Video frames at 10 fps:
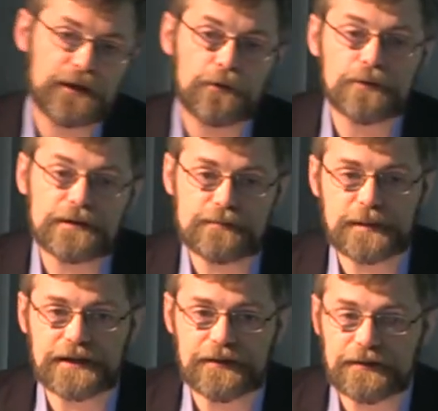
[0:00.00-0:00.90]
The hole is
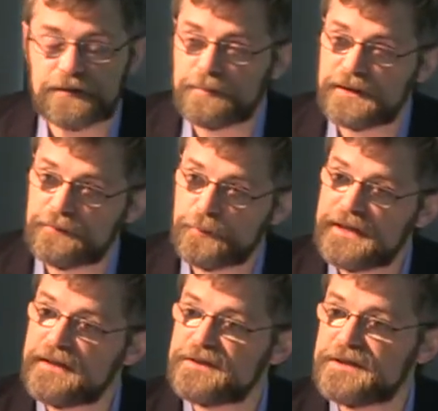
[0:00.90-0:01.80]
big enough, but
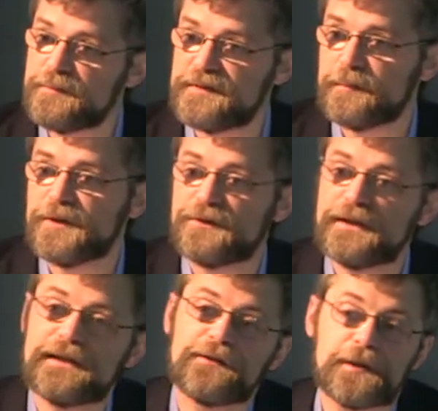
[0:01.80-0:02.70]
when the chimp is about to
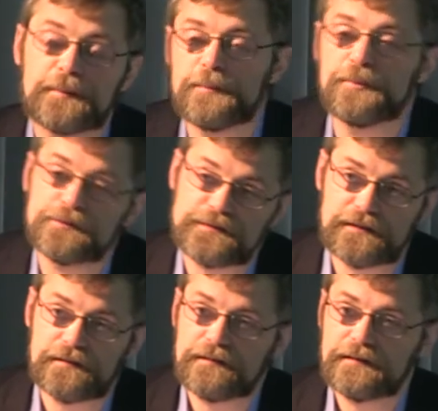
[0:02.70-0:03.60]
get the grape, he pulls
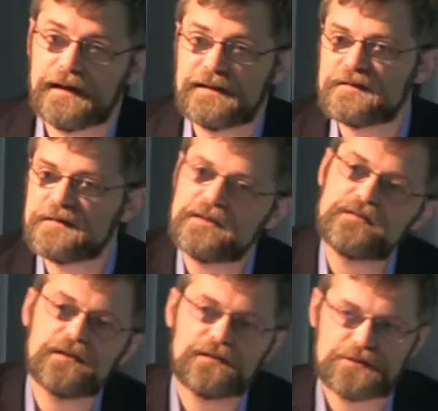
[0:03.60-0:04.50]
it, and he's
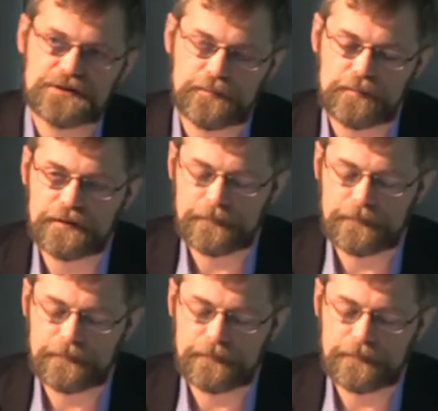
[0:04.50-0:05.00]
teasing the chimp.